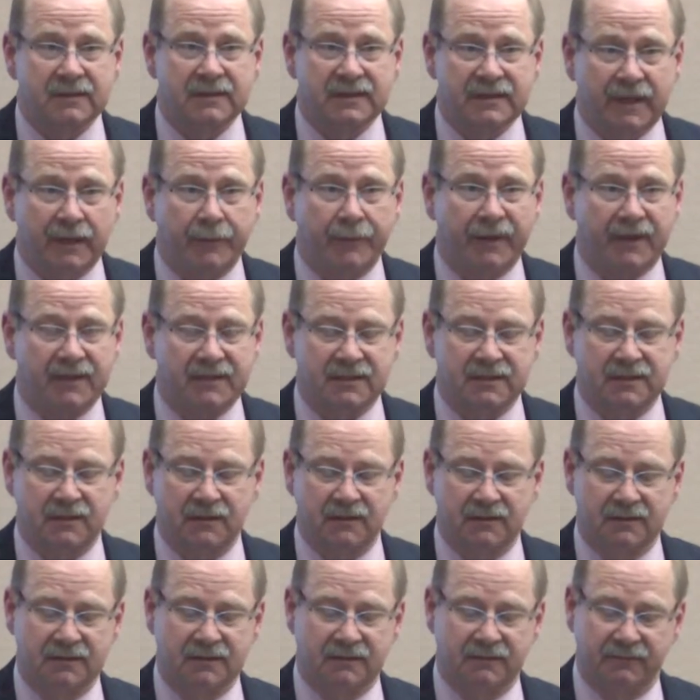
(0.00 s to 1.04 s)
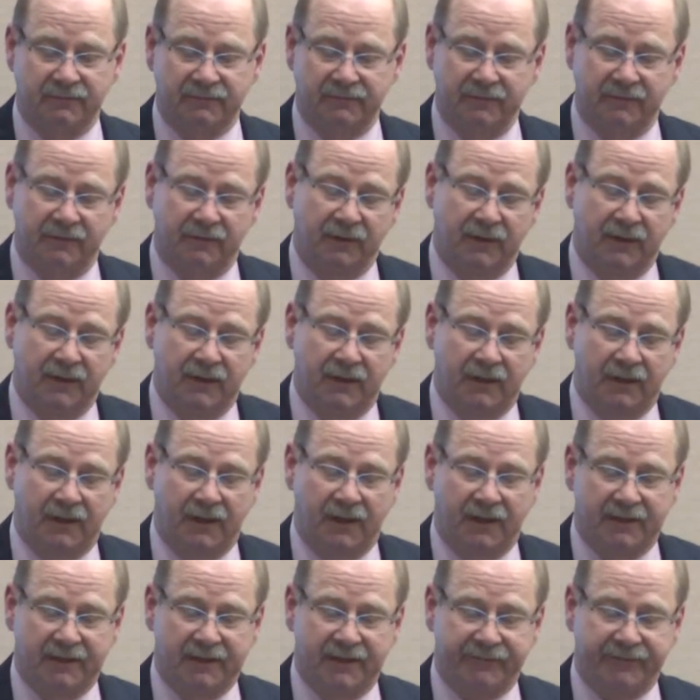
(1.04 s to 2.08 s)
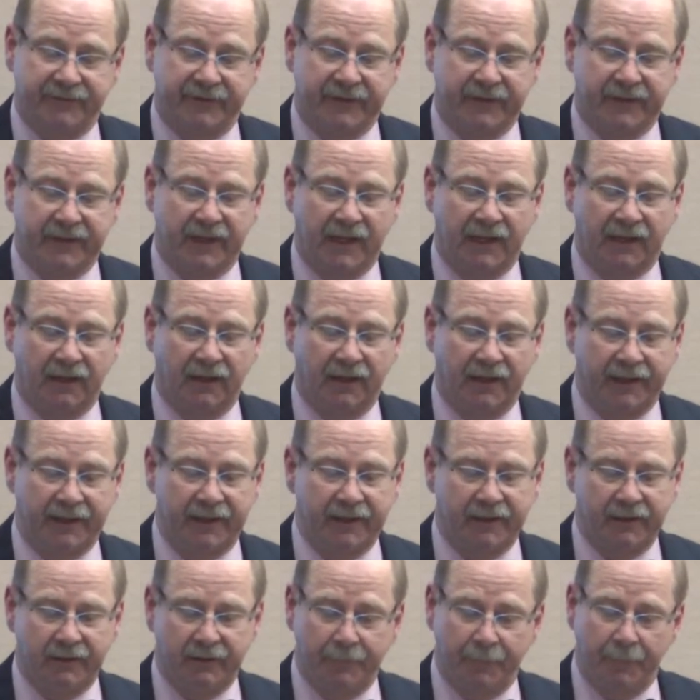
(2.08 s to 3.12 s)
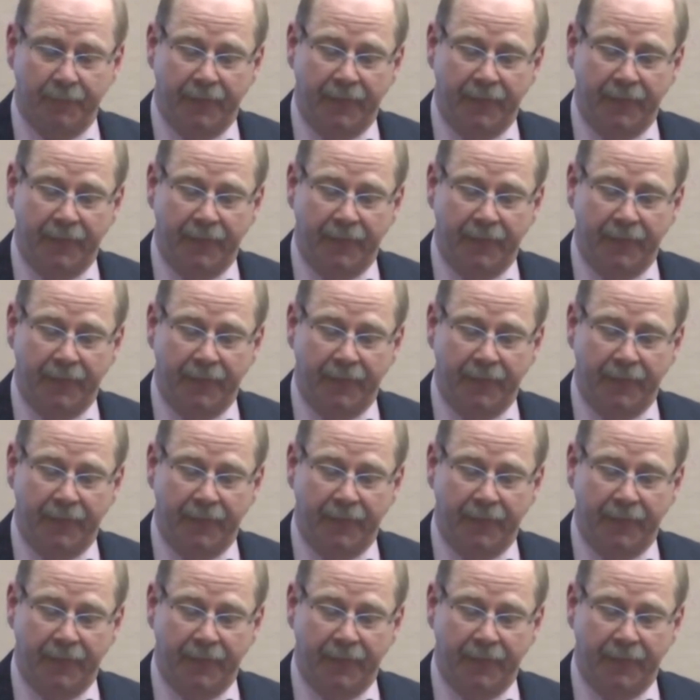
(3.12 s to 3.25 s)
CMS does definitely not like.